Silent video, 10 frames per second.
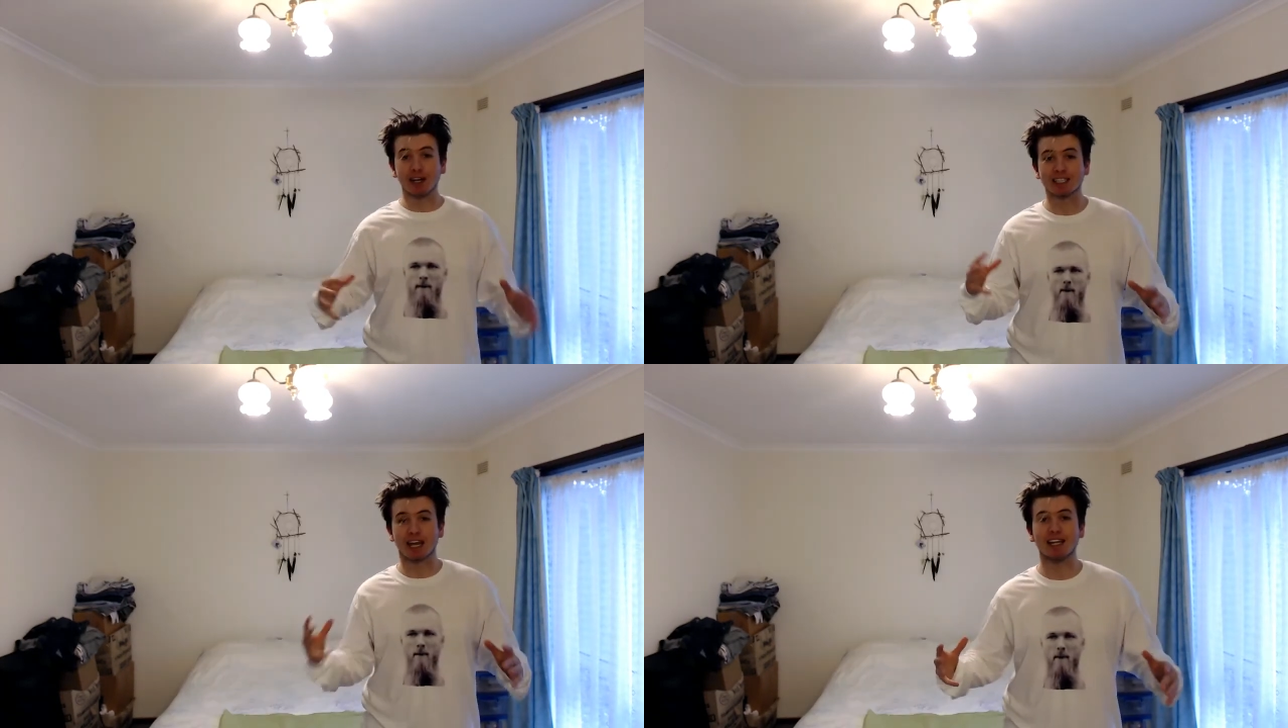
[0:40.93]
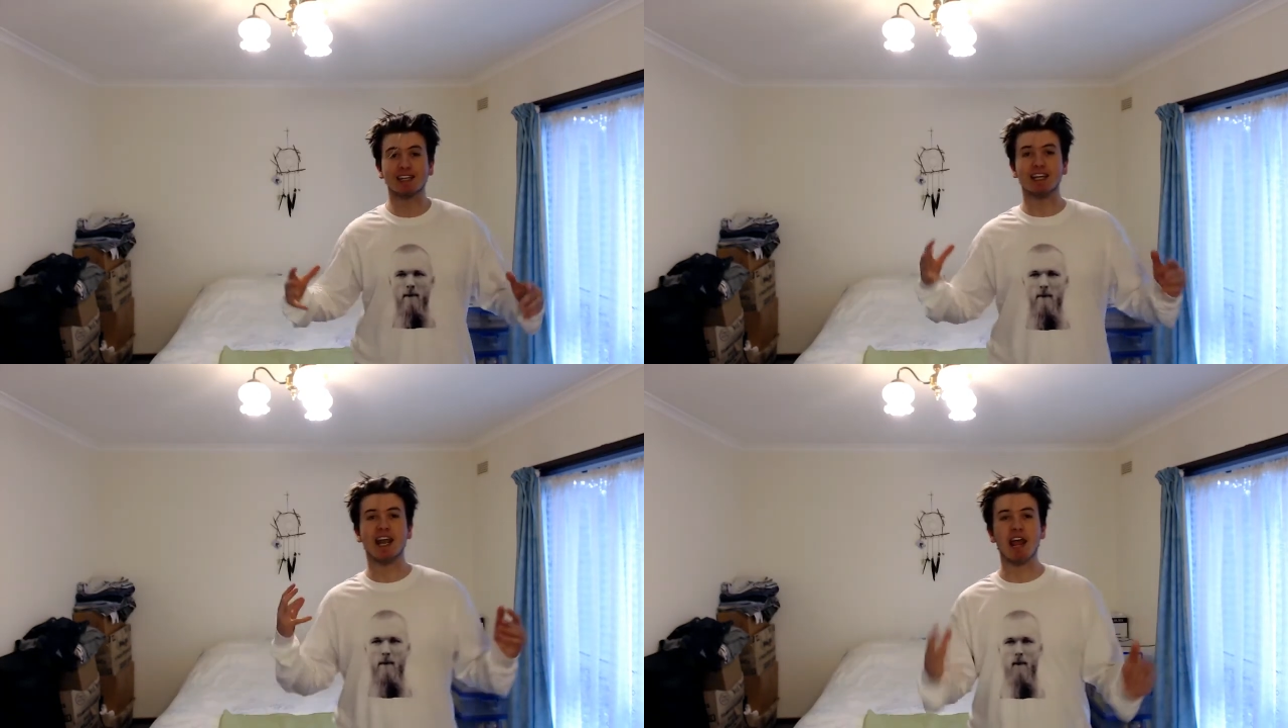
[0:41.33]
just hate
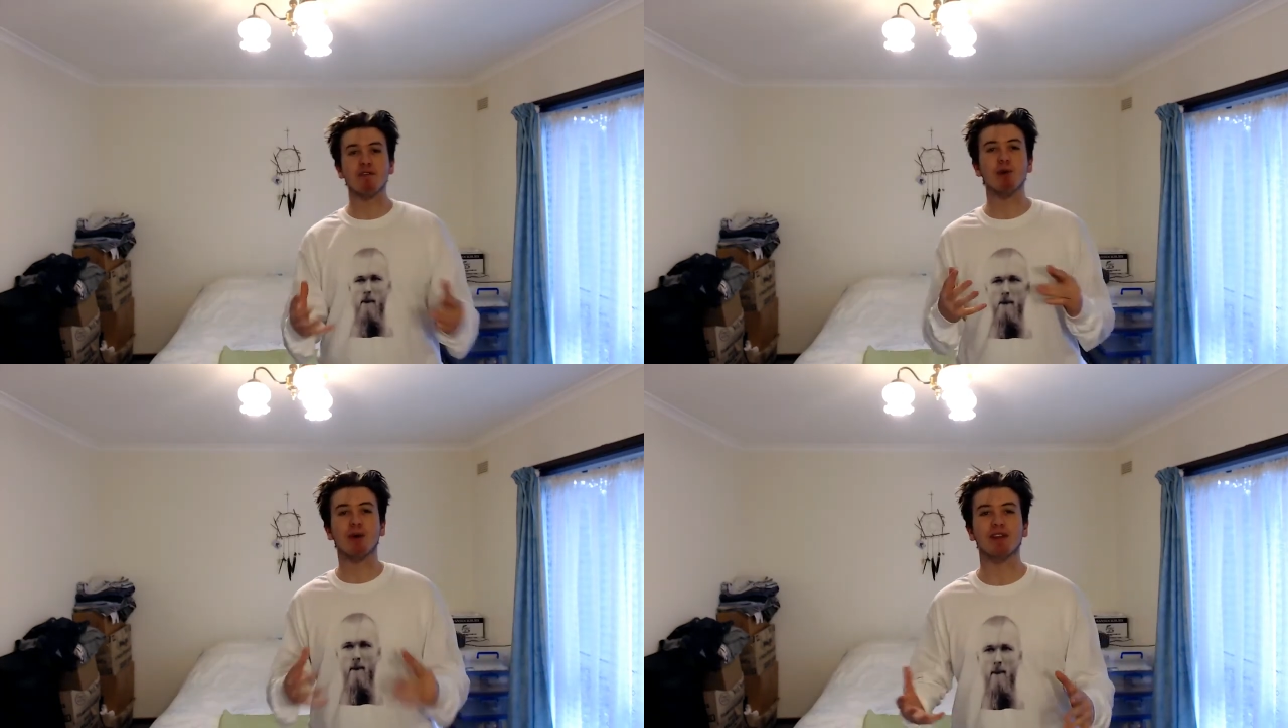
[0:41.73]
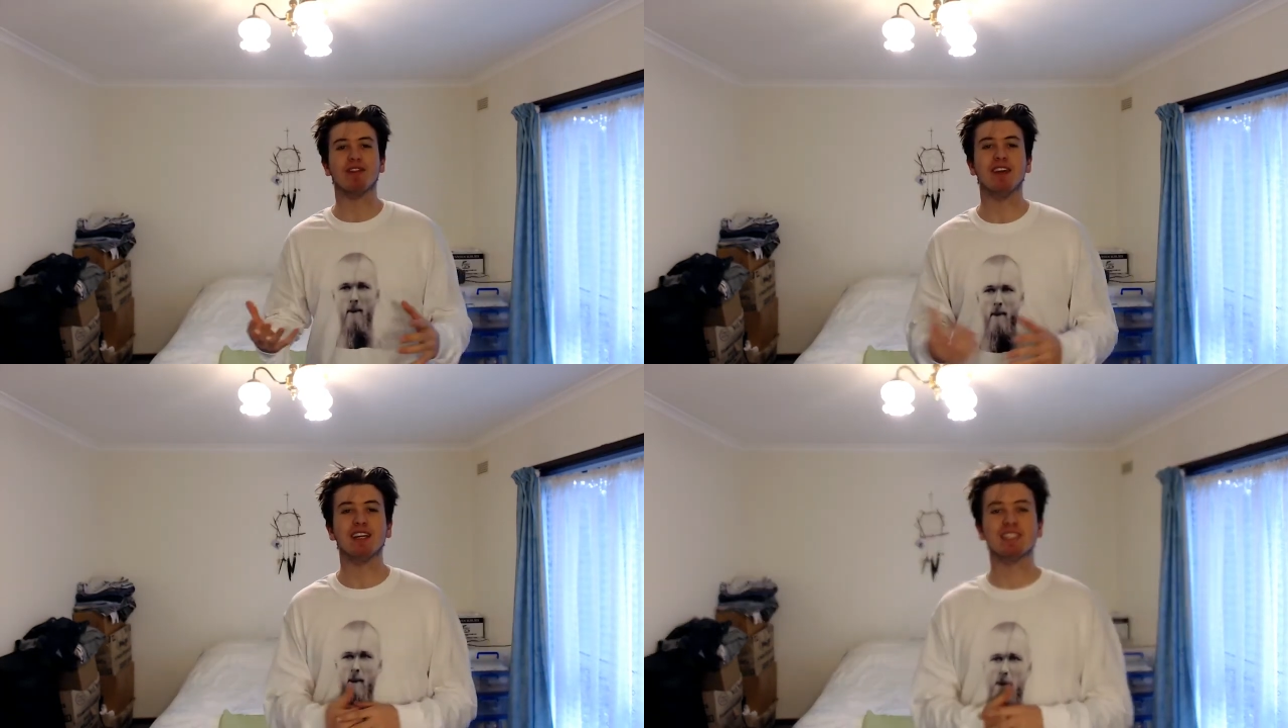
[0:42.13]
that everyone
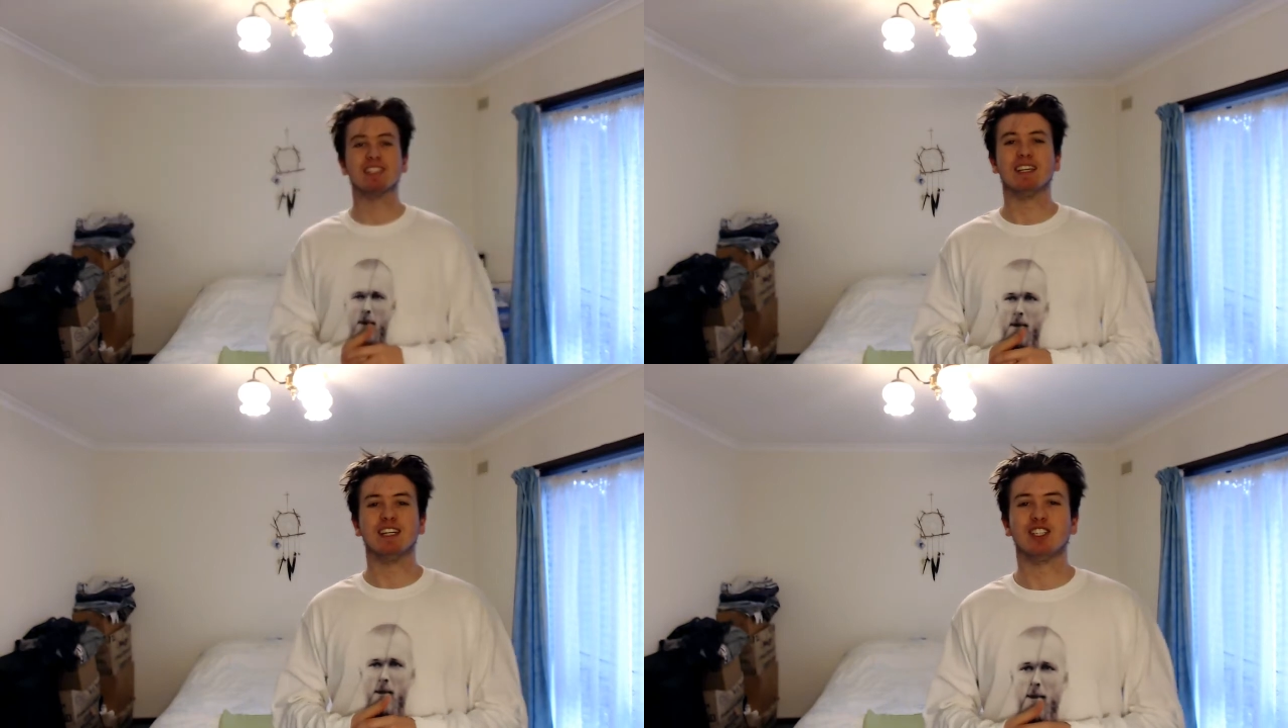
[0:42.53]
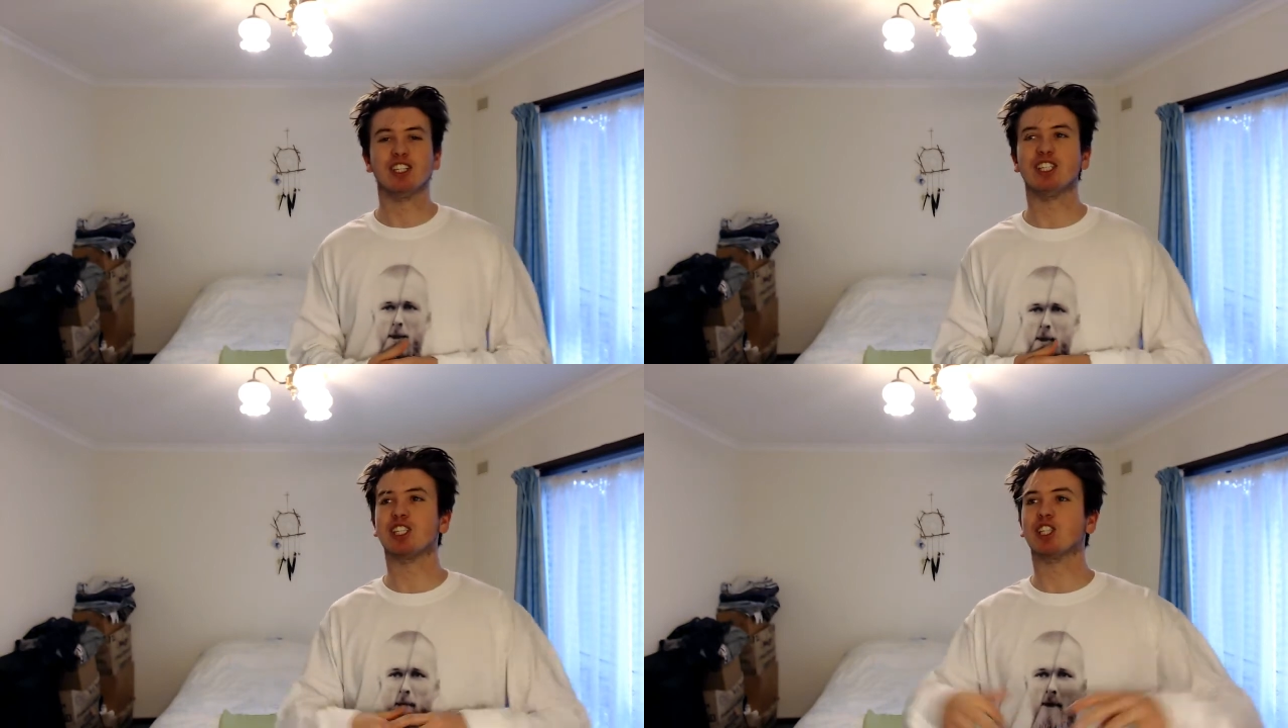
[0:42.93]
thinks
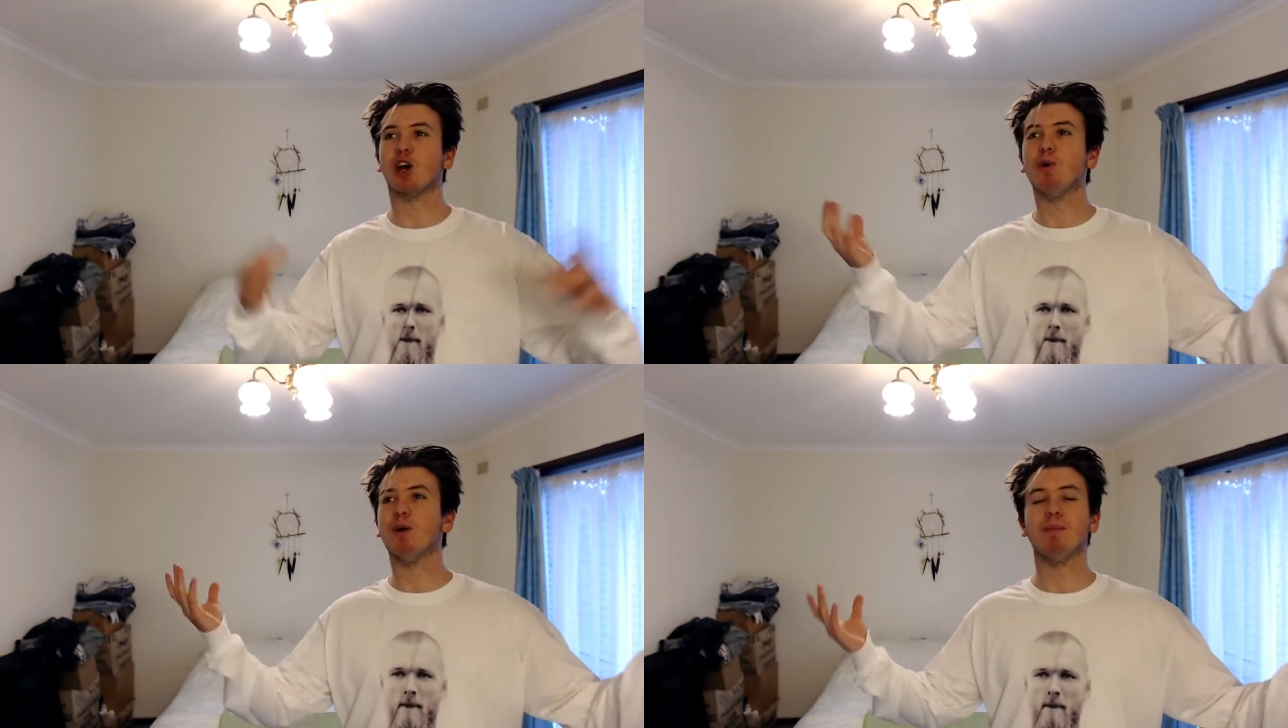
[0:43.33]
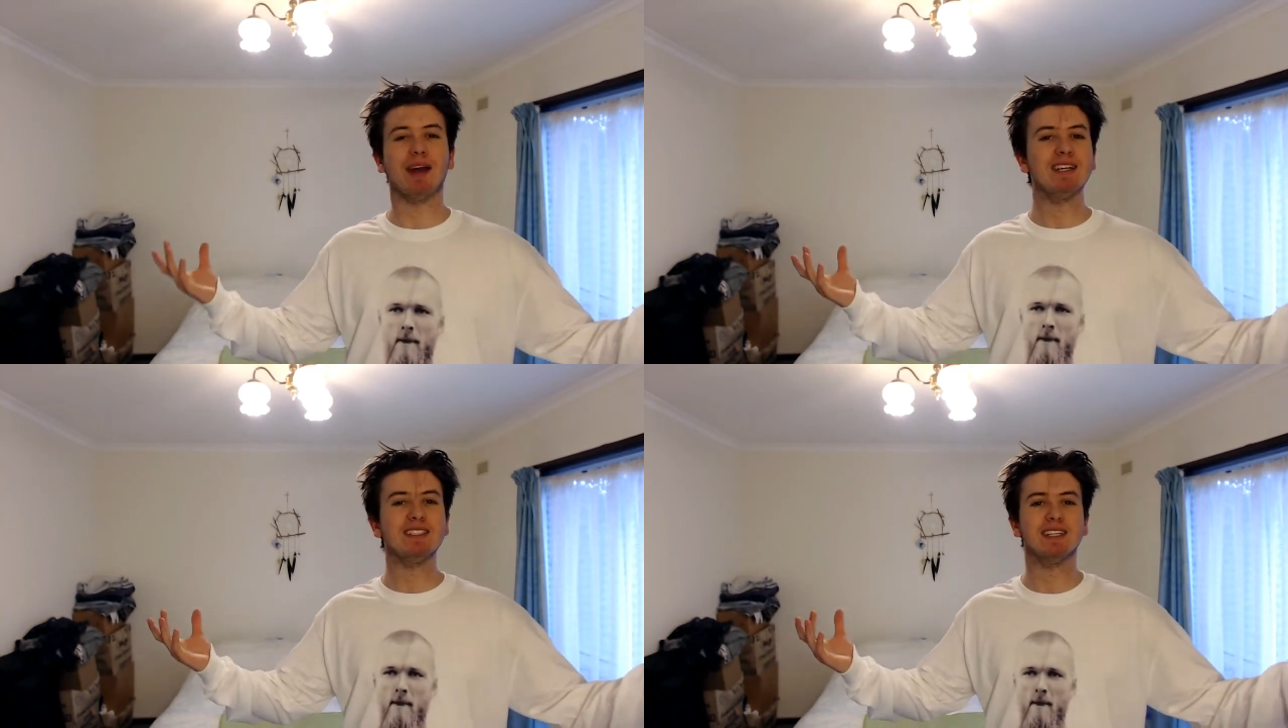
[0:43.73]
she's so
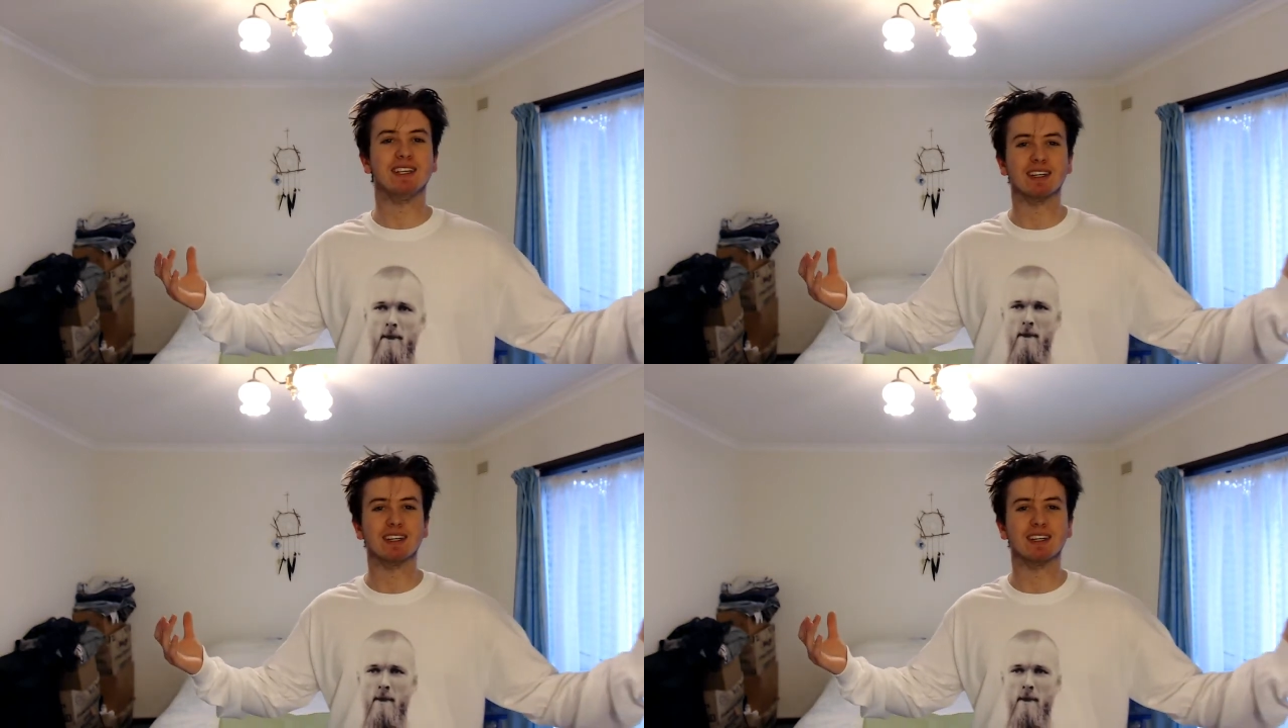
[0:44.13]
amazing